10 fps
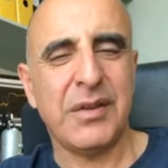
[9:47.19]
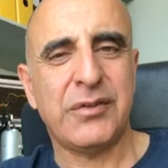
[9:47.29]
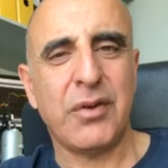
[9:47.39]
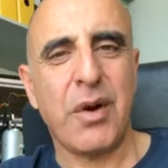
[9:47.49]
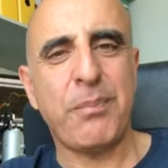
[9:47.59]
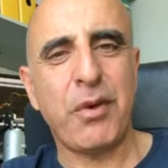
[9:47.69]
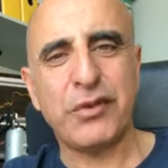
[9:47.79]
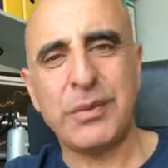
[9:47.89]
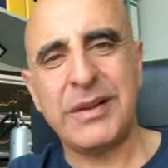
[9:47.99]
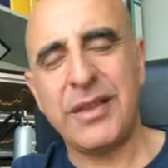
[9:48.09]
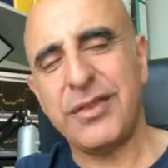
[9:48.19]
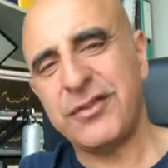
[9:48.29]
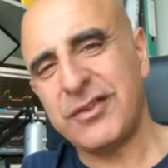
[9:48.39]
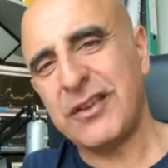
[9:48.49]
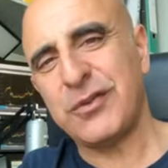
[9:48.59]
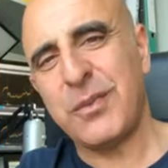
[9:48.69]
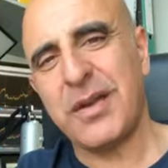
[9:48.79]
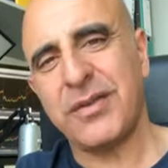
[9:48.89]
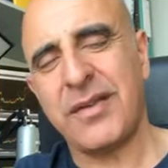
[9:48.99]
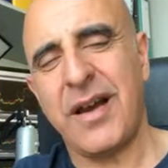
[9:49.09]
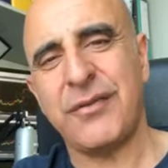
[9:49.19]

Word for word: So approximately six months